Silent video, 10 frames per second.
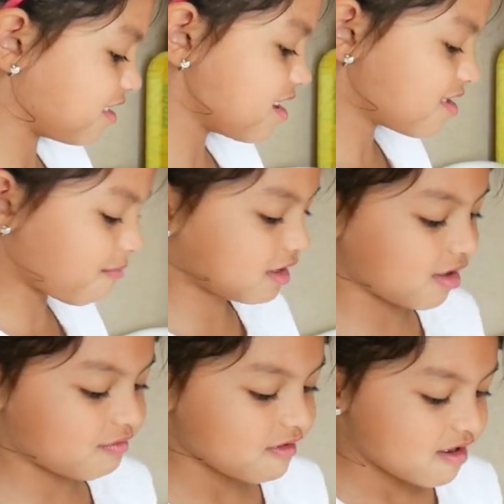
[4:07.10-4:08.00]
Yeah, that's
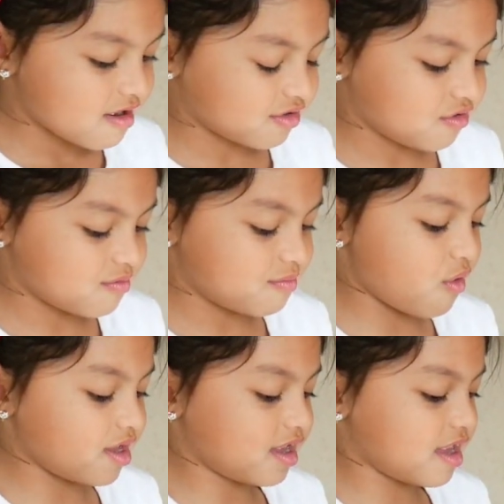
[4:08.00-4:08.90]
one. Oh.
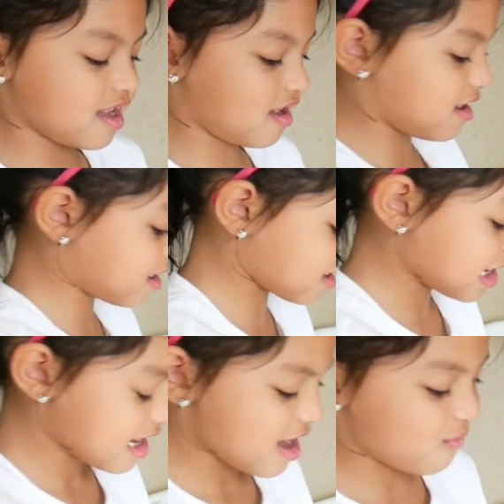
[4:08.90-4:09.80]

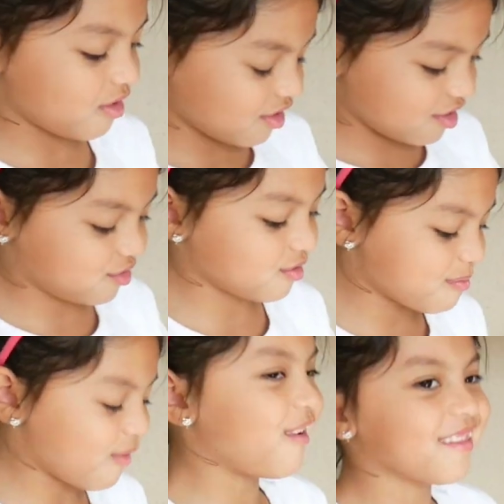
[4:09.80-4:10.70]
So roll it into a
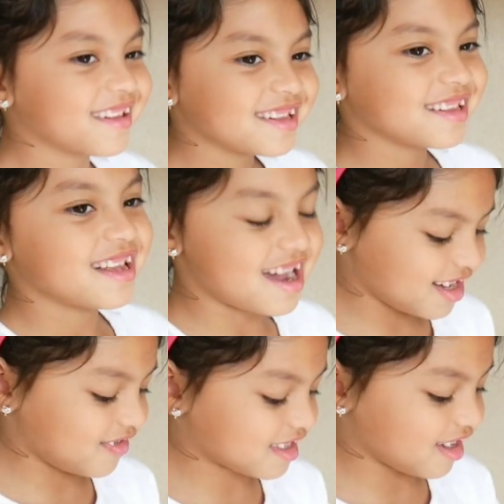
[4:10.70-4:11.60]
ball. How
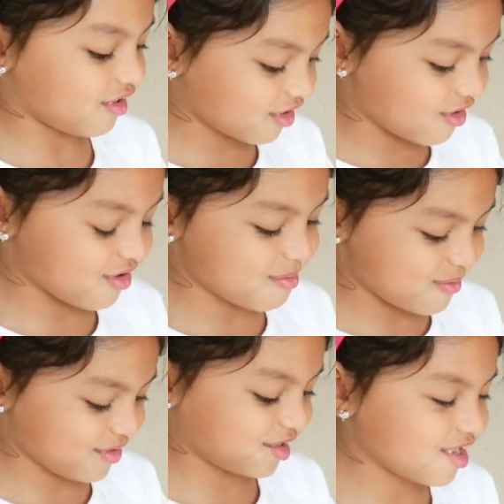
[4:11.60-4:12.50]
does it look? Come on, but
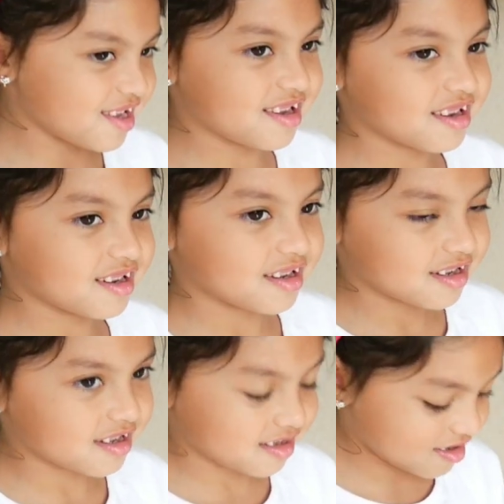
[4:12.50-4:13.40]
we'll see.
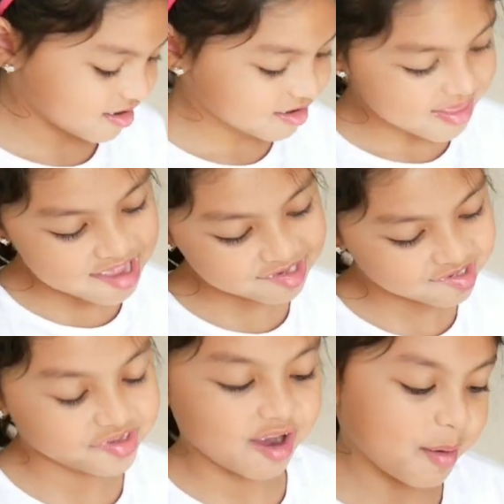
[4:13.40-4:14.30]
This
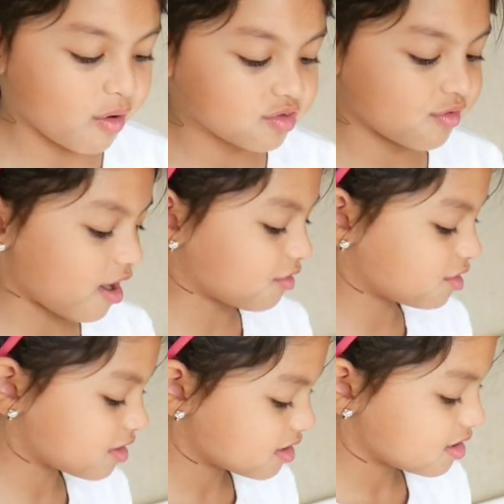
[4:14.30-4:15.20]
is how my ball turned out.
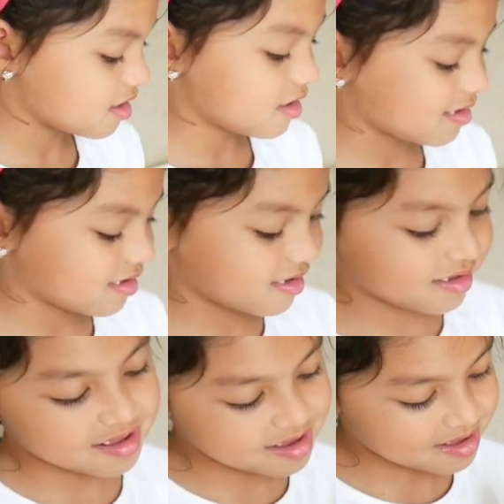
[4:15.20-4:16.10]

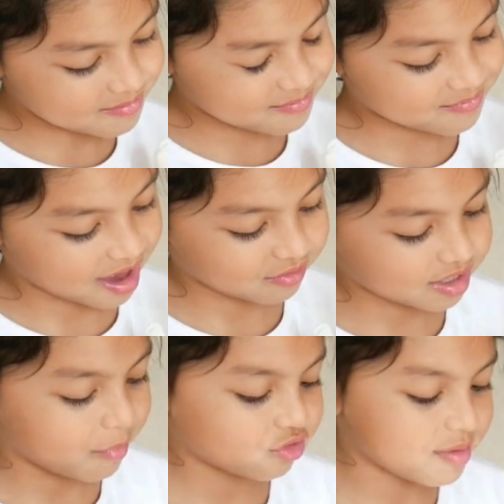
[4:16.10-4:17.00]
It counts
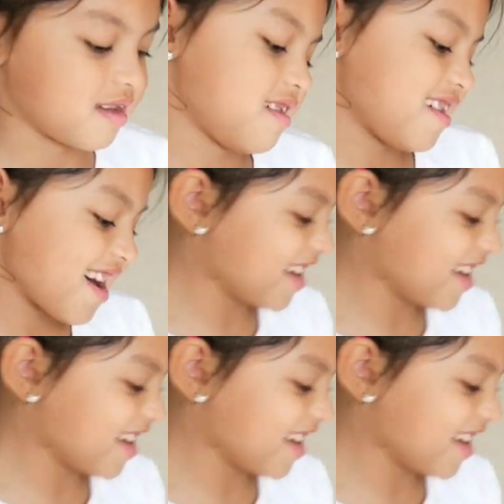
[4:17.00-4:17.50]
like a ball to me. I